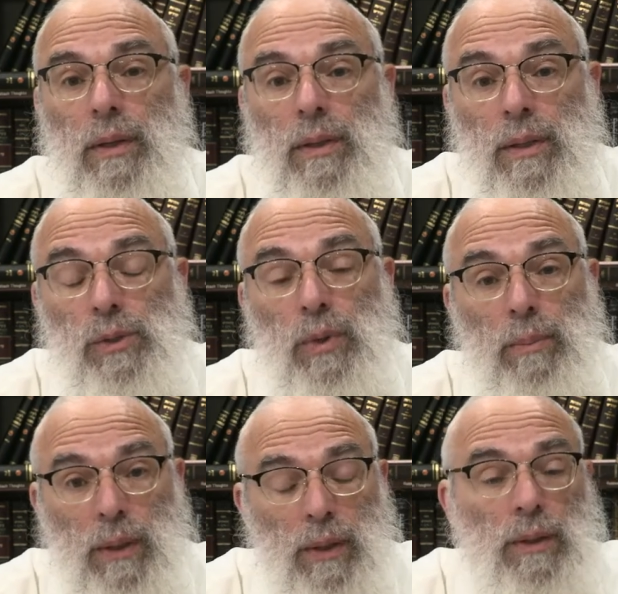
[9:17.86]
This
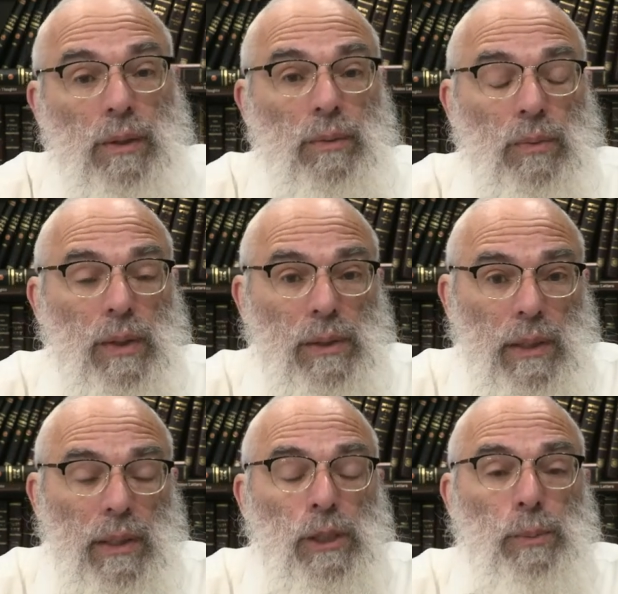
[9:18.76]
Reb Gidl was
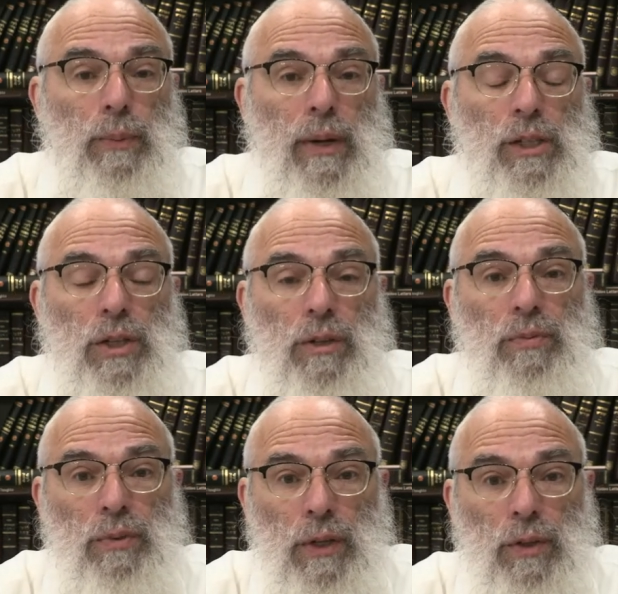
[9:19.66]
an inspirational
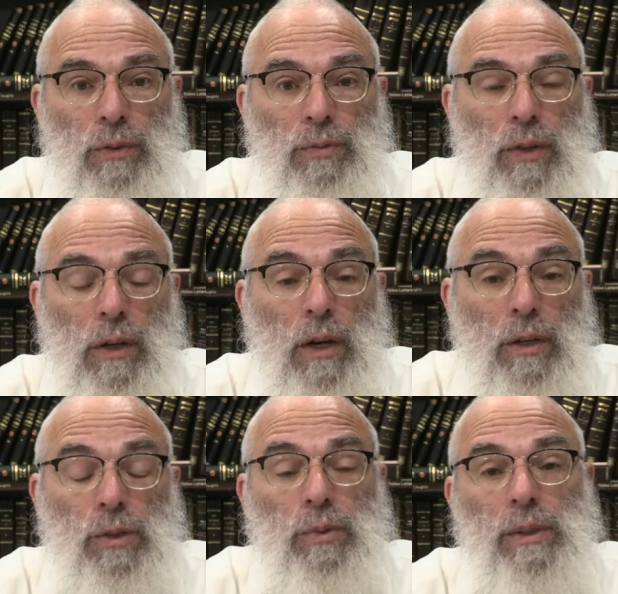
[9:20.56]
figure for
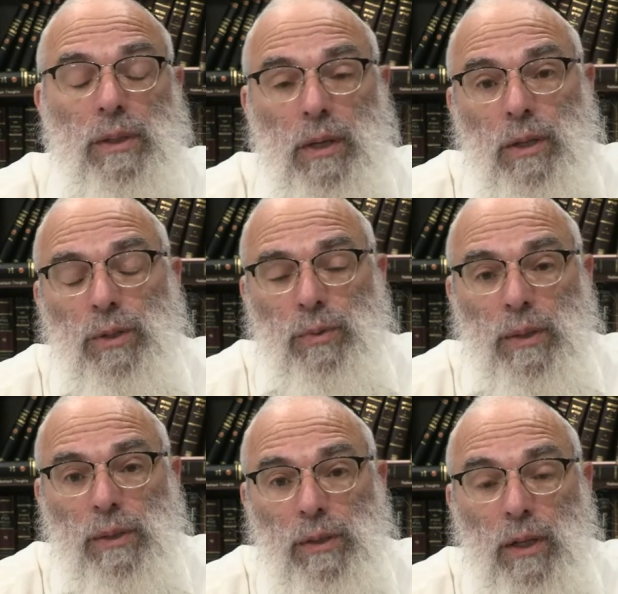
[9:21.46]
hundreds and
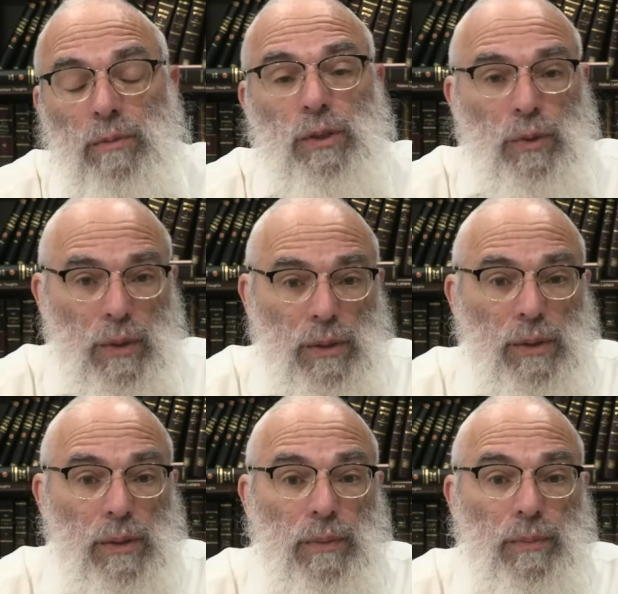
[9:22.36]
hundreds of
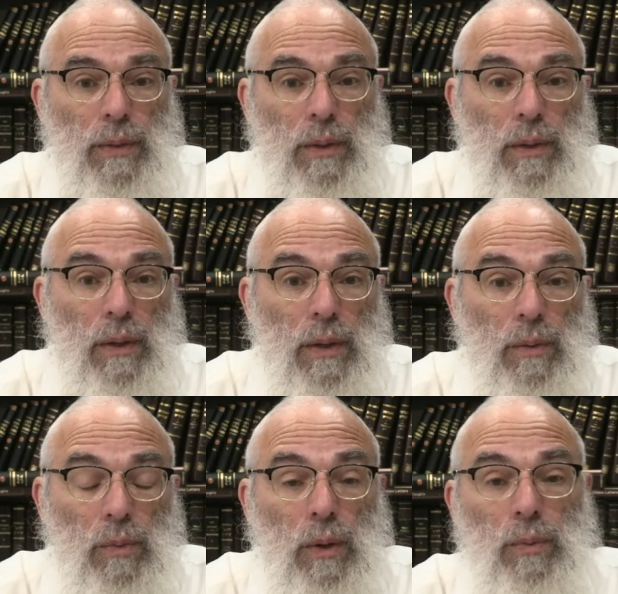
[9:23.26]
students.
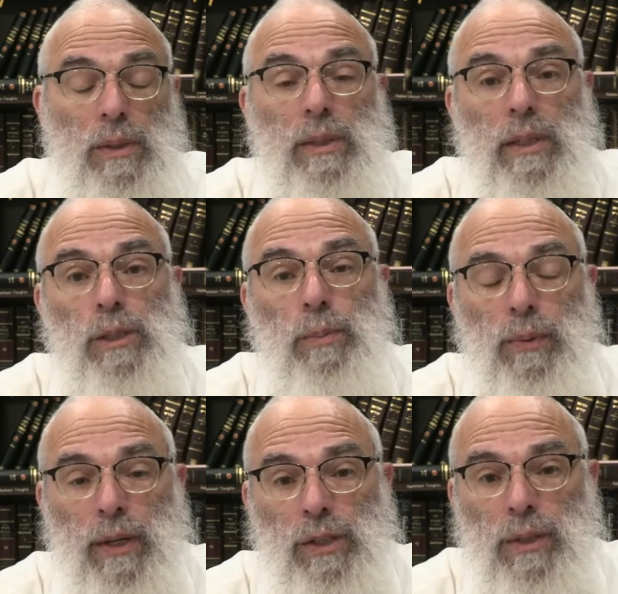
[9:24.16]
What was the
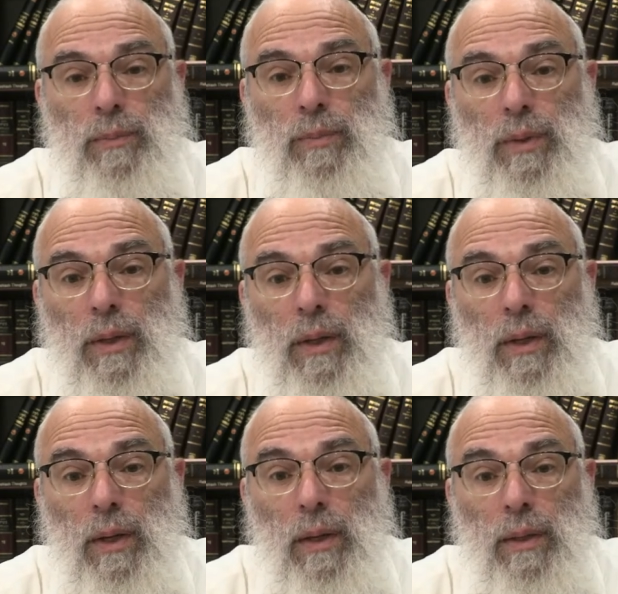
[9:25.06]
inspiration?
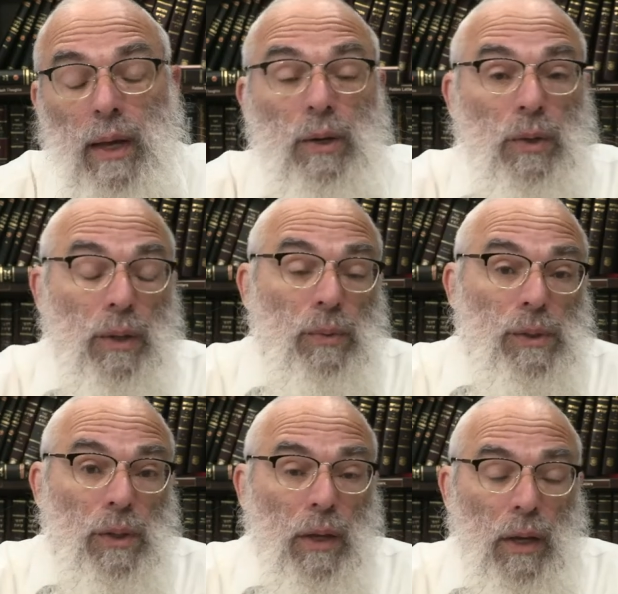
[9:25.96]
Not only
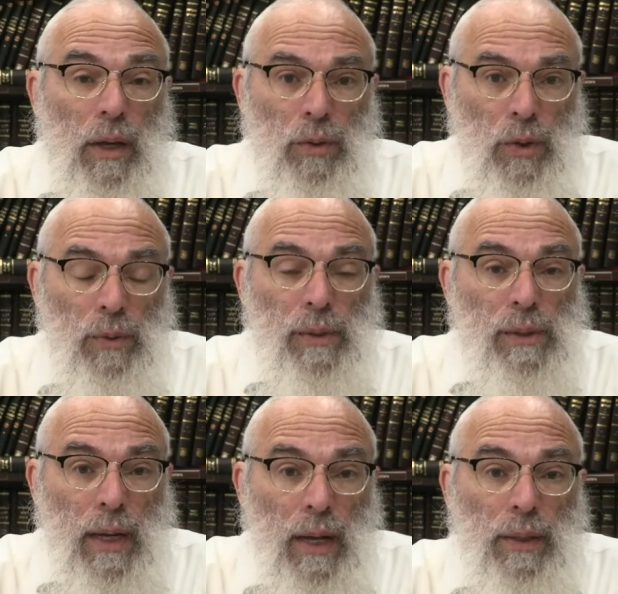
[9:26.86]
was he a Torah
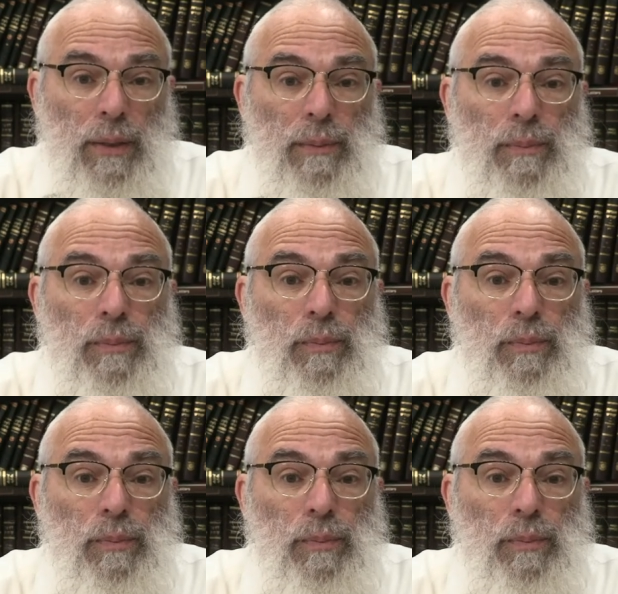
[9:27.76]
scholar,